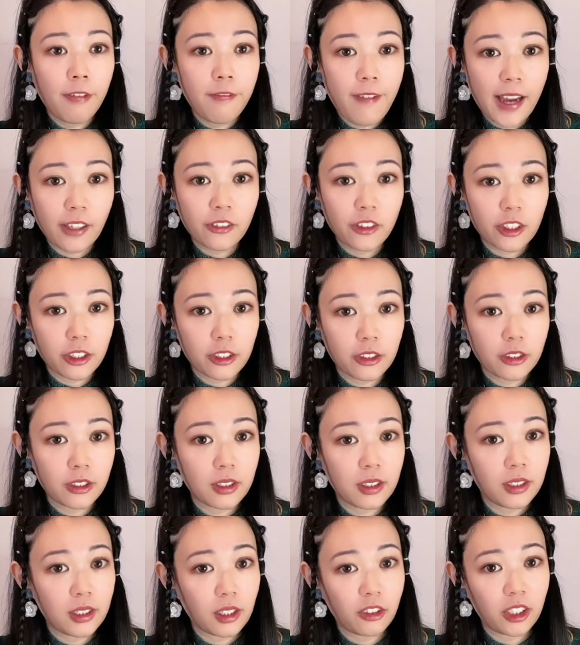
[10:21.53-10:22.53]

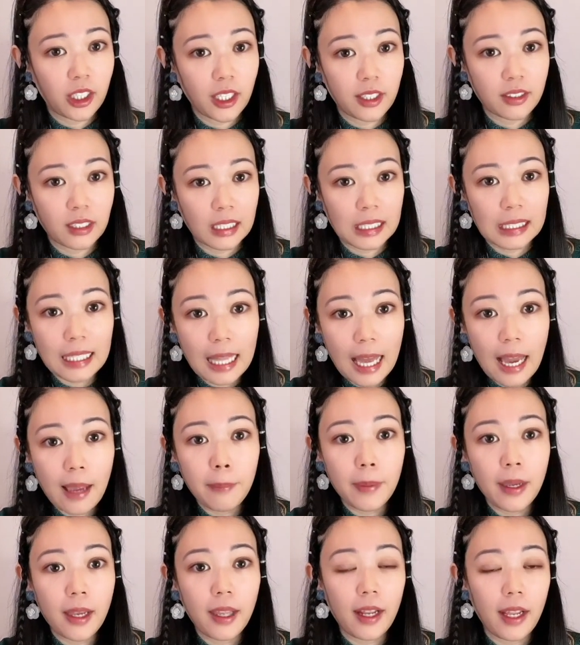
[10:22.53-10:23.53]
factors such as
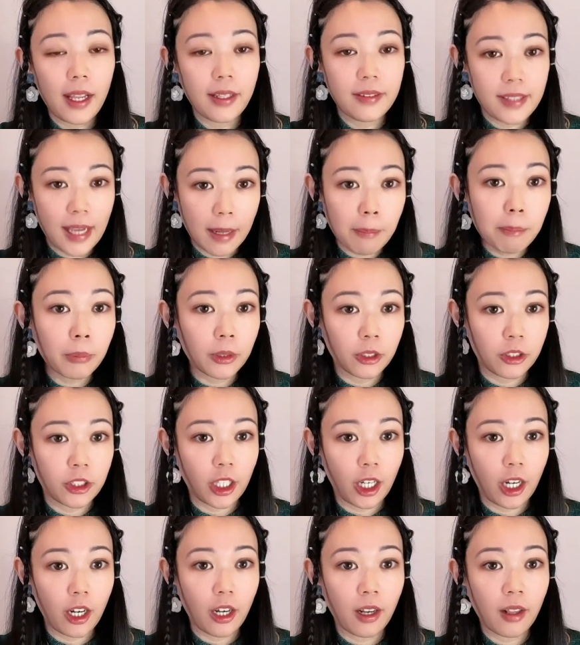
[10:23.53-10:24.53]
climate and
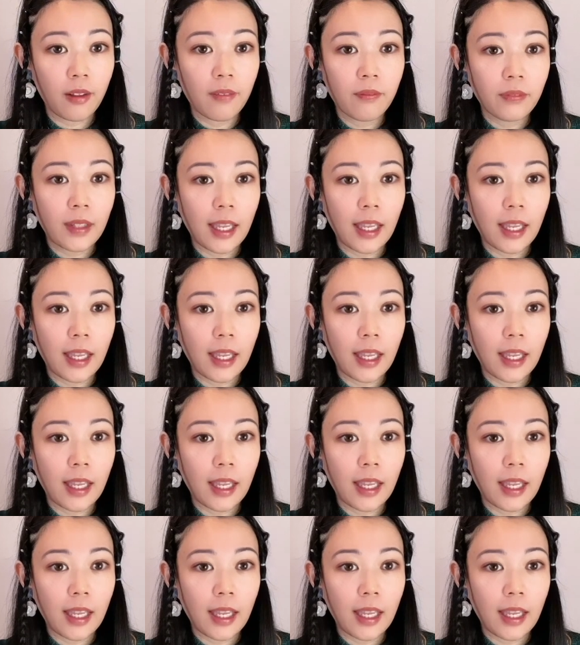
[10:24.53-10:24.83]
temperature,